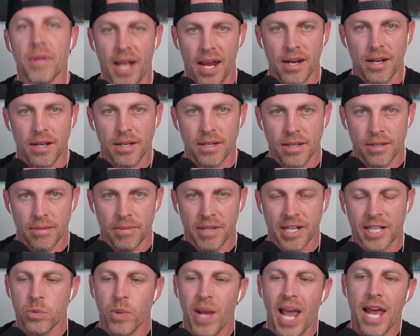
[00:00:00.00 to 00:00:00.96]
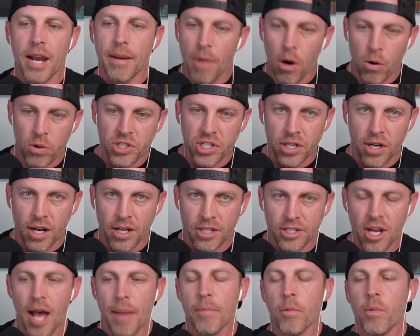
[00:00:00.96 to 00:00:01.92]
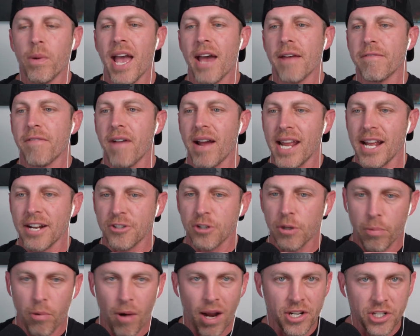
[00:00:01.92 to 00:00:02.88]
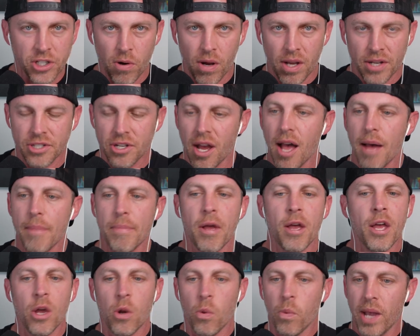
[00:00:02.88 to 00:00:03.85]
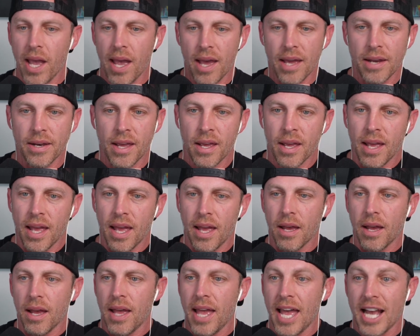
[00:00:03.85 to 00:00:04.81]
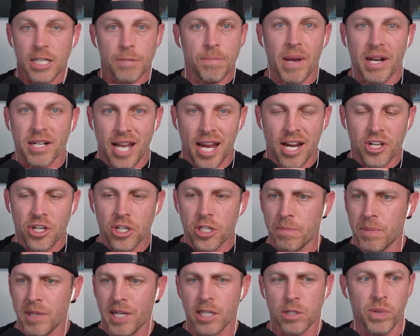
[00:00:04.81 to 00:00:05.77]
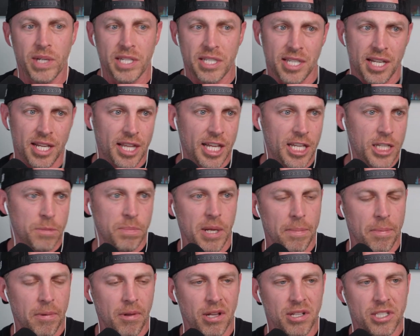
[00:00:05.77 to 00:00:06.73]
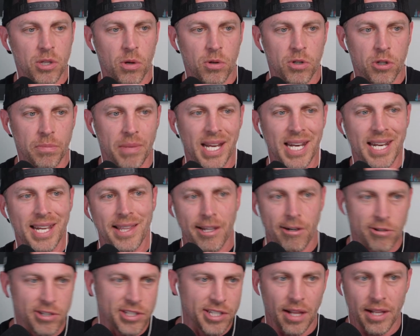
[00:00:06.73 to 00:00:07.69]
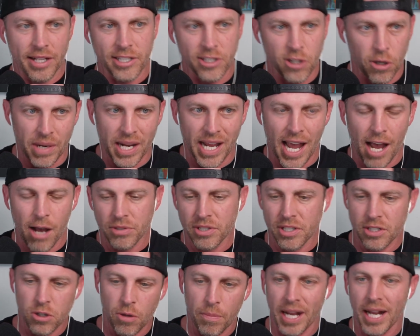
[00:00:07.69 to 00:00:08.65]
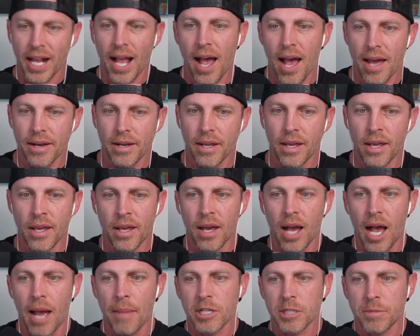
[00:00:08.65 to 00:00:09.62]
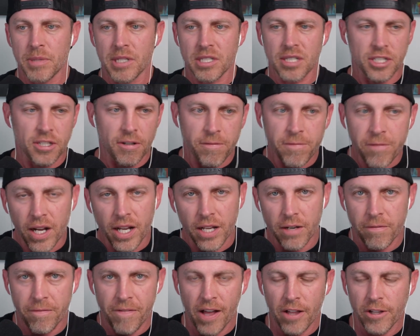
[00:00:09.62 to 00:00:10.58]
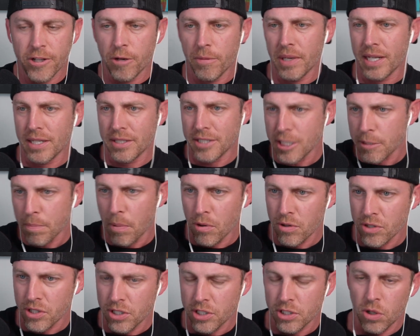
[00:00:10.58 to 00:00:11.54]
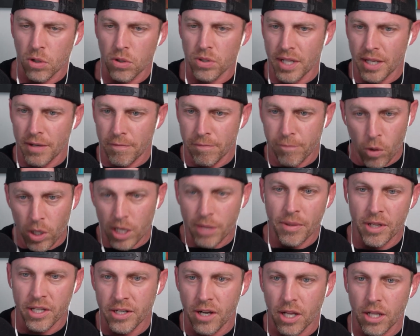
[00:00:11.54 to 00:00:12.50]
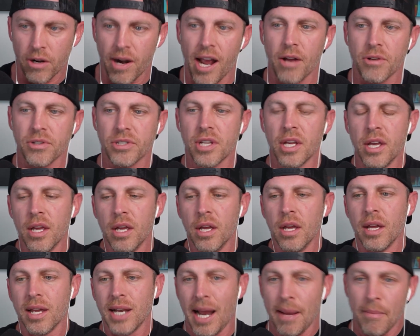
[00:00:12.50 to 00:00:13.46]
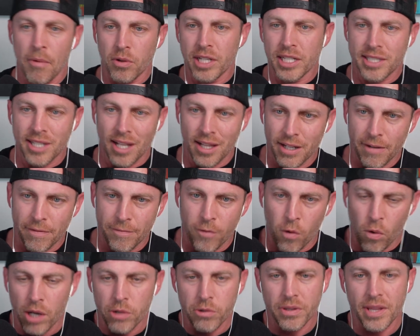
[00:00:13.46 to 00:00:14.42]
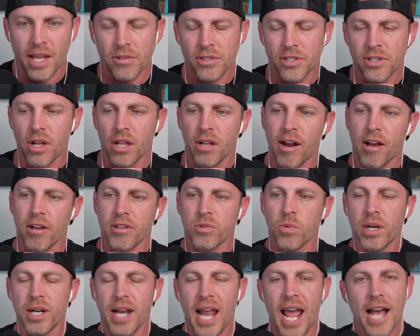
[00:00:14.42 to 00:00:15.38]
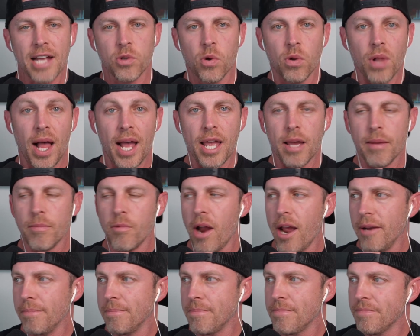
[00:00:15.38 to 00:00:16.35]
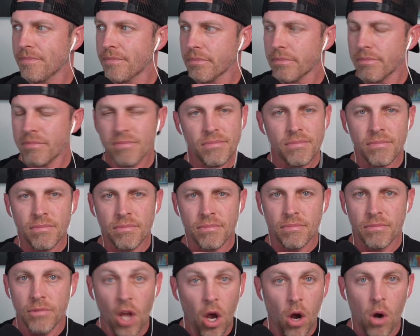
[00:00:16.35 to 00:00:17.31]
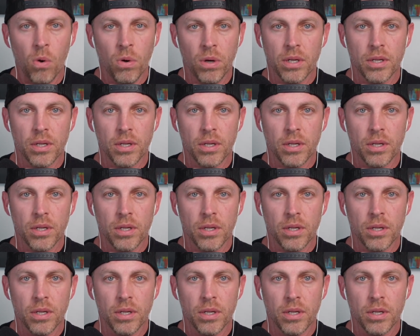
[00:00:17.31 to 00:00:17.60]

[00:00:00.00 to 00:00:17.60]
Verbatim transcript: it because we add emotion on top. We add financial pressure on top. We add expectations because we see these people on social media that are selling so many houses. Oh my God, I must be such a fucking failure because this person sold the $40 million house and I'm only selling a $400,000 house. What an asshole I am, right? No,